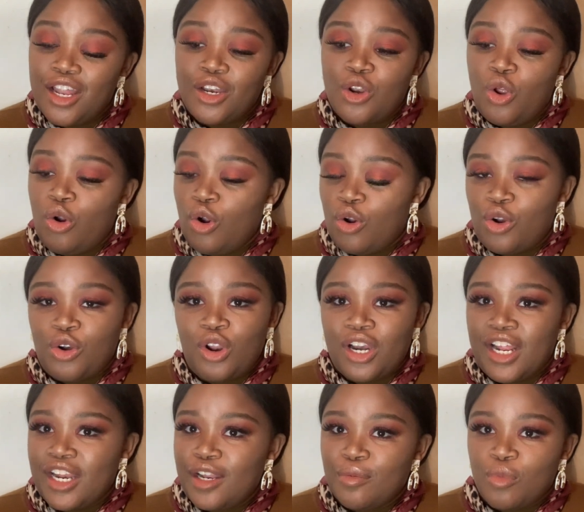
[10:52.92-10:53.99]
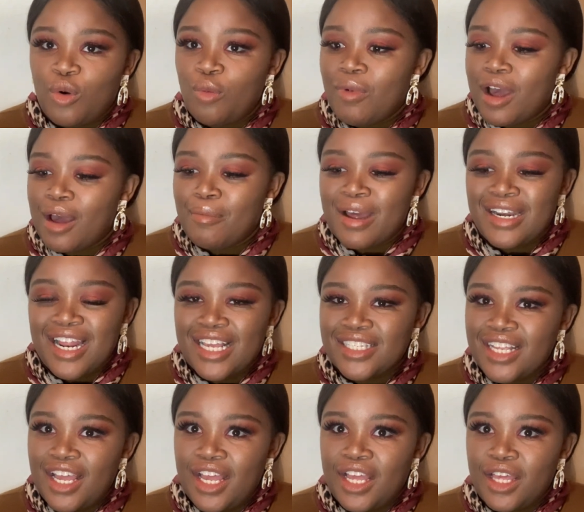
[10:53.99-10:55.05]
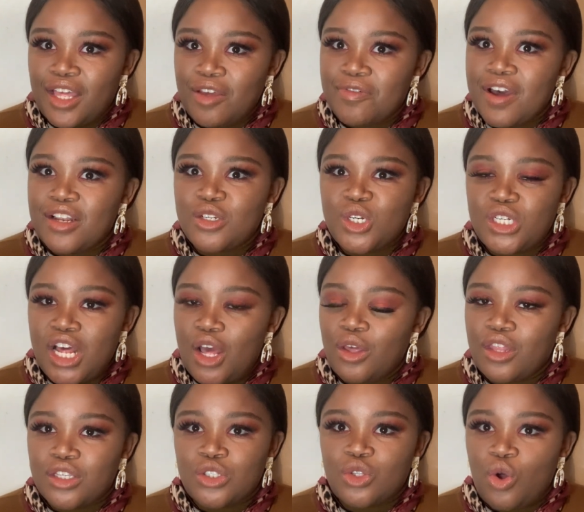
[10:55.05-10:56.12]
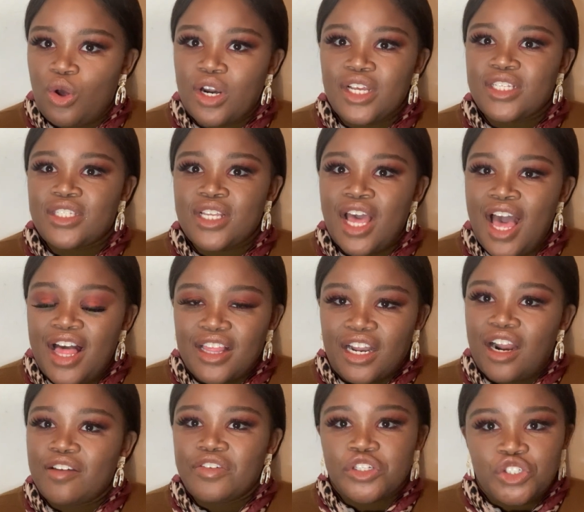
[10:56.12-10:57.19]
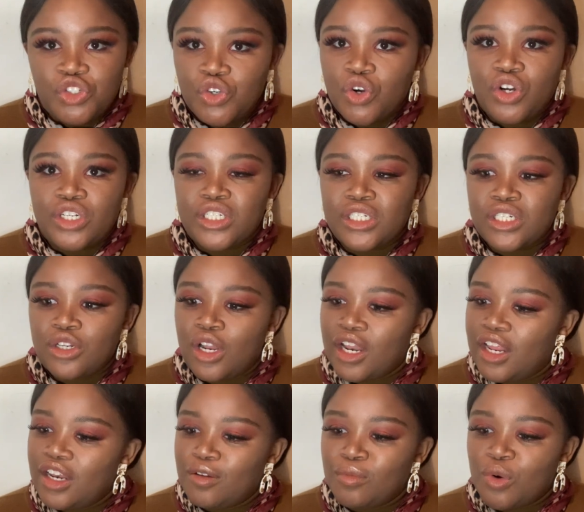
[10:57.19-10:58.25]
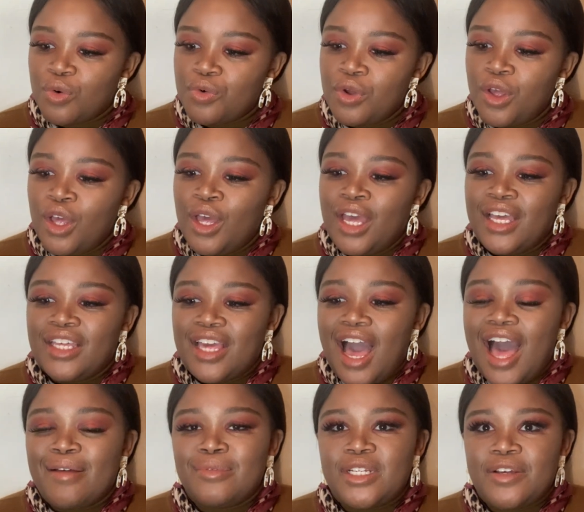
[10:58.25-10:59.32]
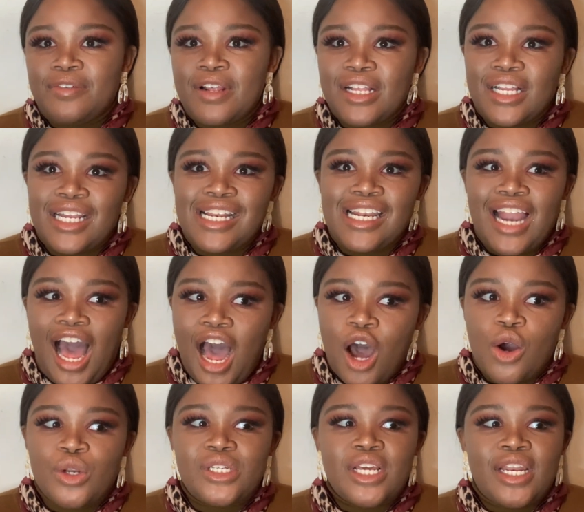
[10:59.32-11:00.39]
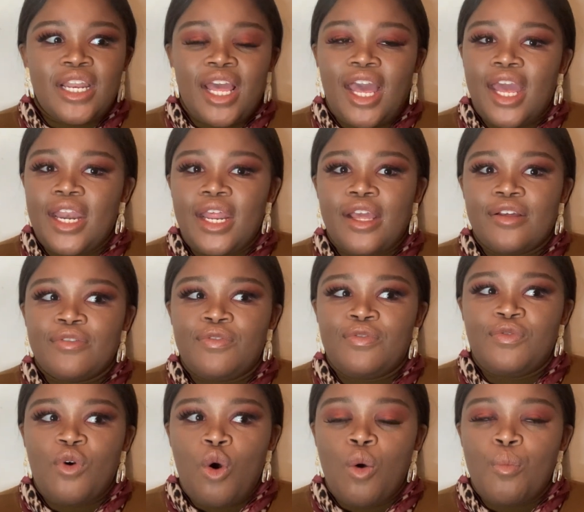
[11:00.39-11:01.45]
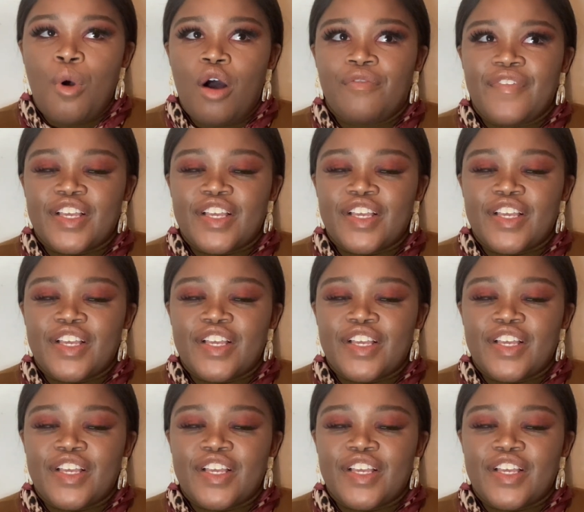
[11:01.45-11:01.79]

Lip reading: No, not anymore. But I say, if I had to tell you the stories that I've endured, not anymore. Yeah, I'm definitely loud in any form of